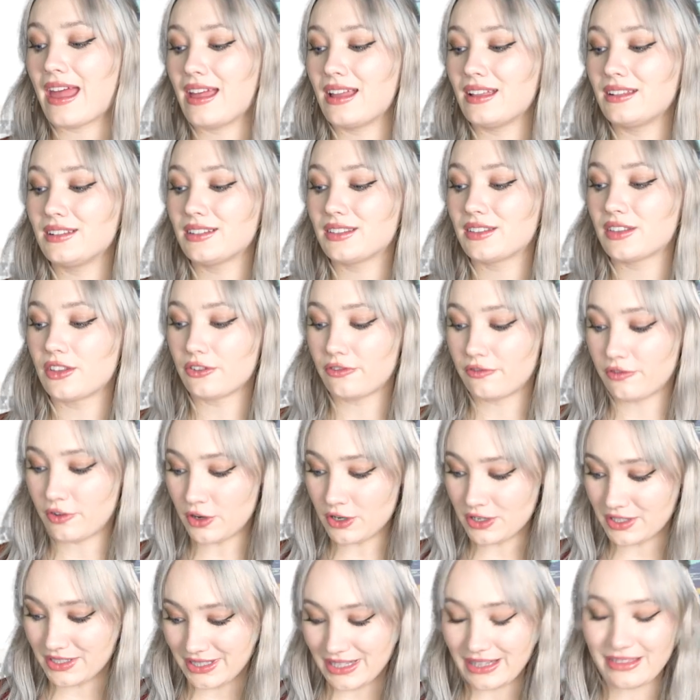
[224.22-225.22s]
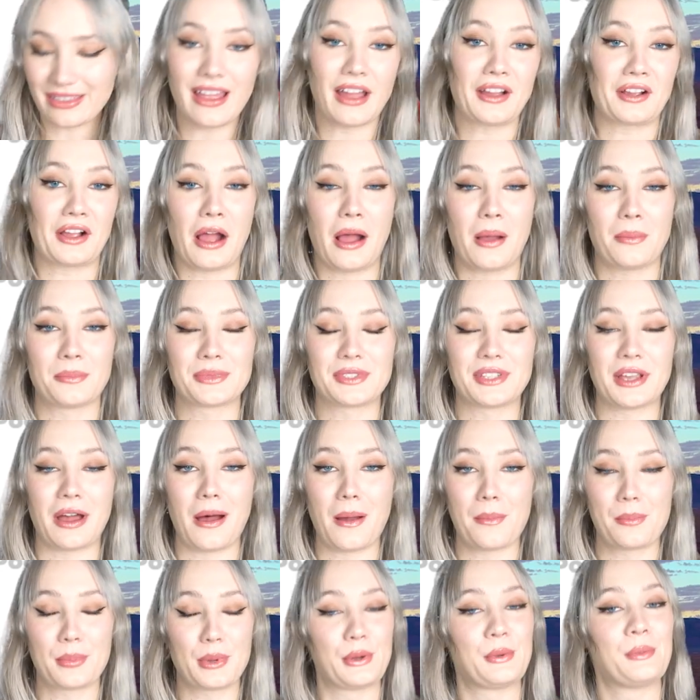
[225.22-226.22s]
And the first thing that comes
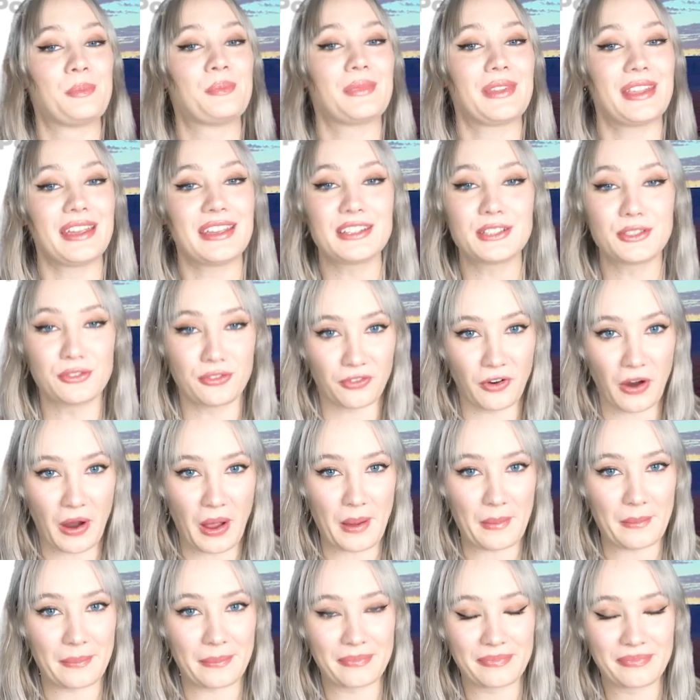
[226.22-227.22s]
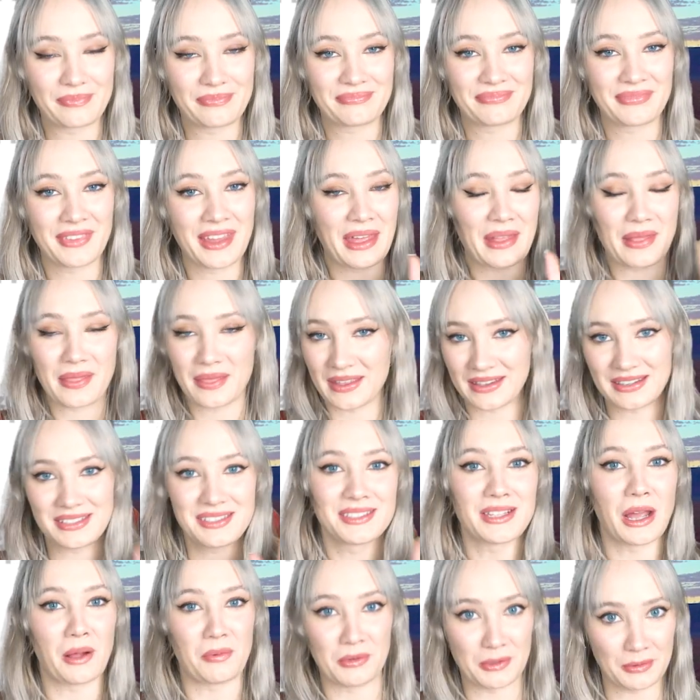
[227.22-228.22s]
up is from
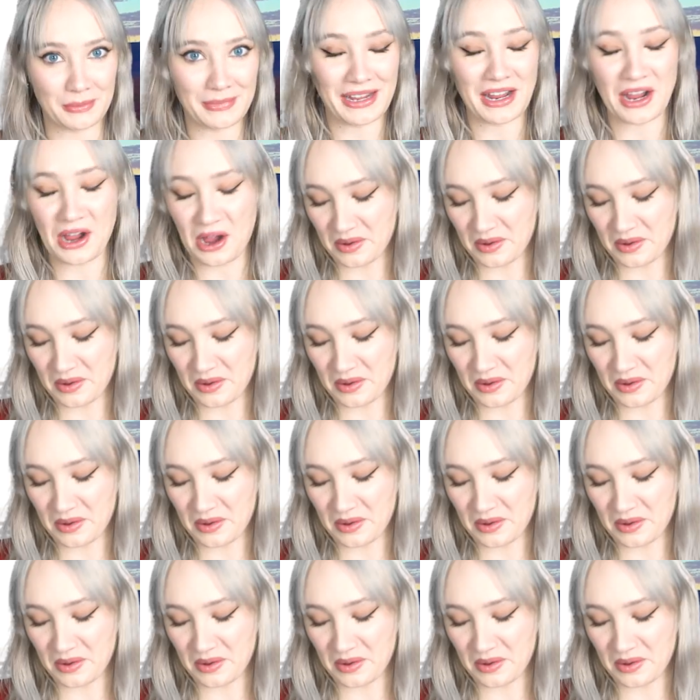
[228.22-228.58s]
this supplement